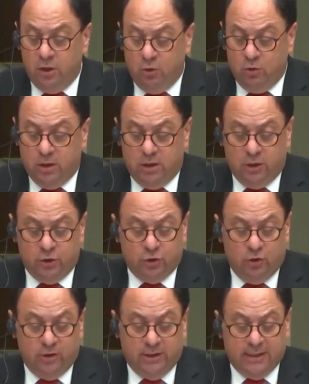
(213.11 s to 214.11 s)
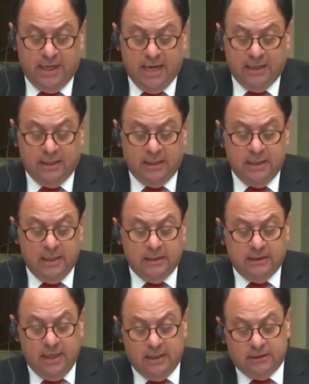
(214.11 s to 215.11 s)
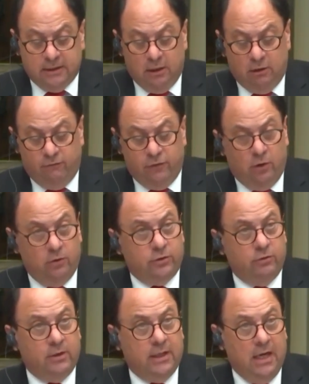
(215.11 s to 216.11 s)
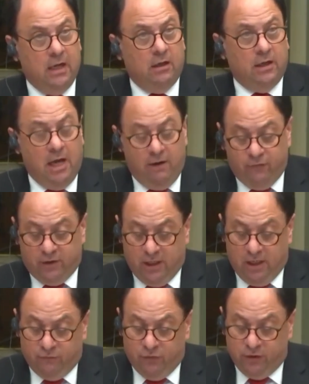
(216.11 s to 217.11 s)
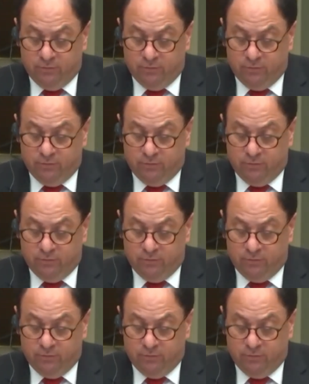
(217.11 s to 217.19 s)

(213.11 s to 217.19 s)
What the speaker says: you can ensure that Canada takes care of those who cannot advocate for